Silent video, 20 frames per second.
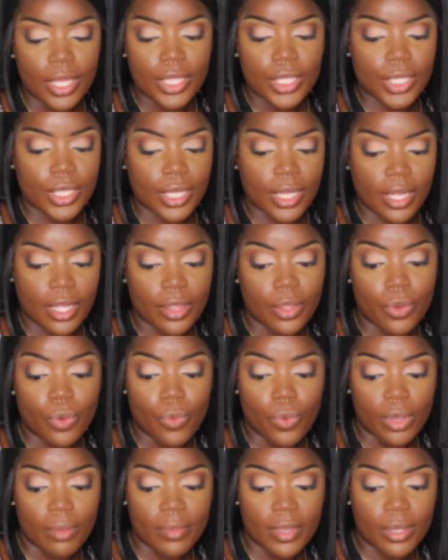to other
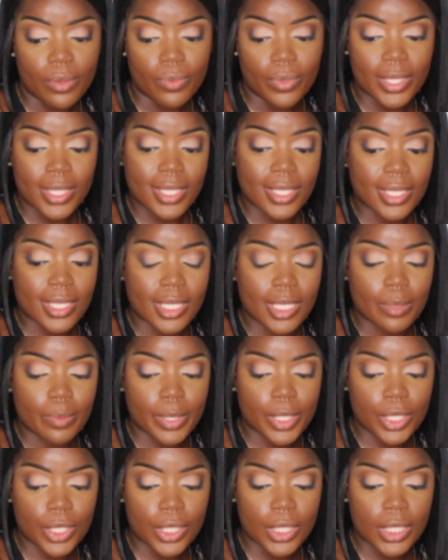women with
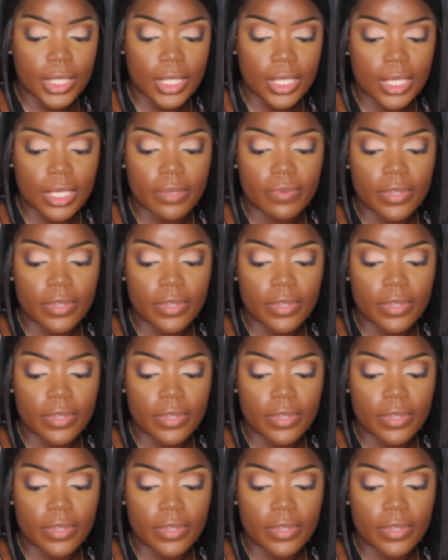suspicions of